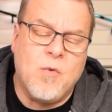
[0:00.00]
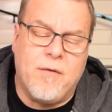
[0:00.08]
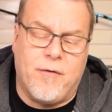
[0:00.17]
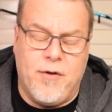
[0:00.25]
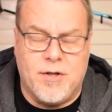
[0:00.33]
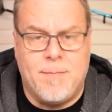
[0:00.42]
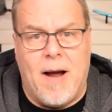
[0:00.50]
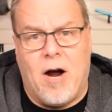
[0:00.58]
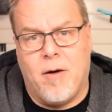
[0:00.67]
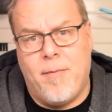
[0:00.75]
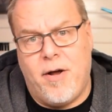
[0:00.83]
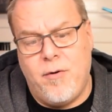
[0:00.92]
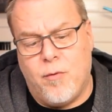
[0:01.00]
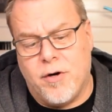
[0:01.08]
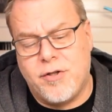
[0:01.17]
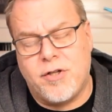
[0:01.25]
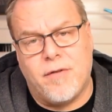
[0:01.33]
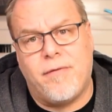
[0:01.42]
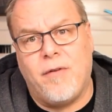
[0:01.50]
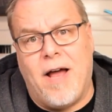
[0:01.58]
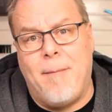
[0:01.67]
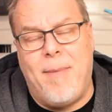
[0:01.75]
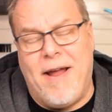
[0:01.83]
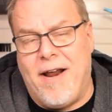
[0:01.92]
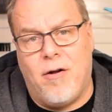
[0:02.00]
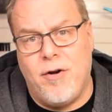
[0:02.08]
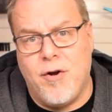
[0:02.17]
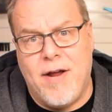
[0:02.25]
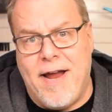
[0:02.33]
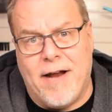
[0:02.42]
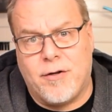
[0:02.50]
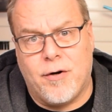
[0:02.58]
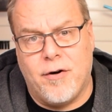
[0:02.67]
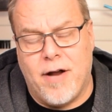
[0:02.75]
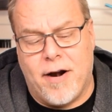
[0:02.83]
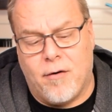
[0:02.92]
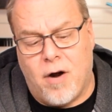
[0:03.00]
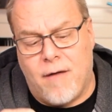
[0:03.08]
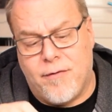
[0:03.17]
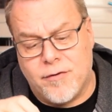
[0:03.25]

for this power button where it's just a flat panel and you can't turn it on or off.